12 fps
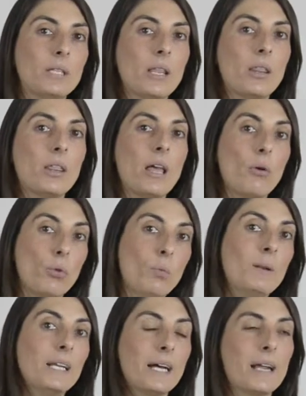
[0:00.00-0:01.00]
power of the
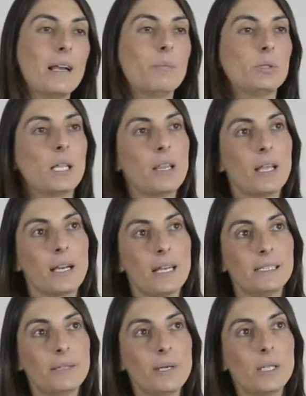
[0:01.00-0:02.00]
flash is also
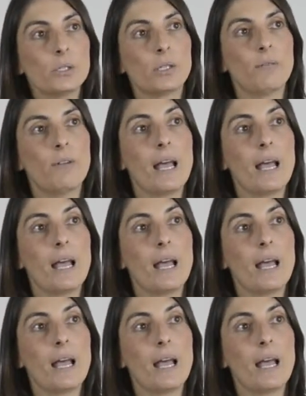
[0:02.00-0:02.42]
higher.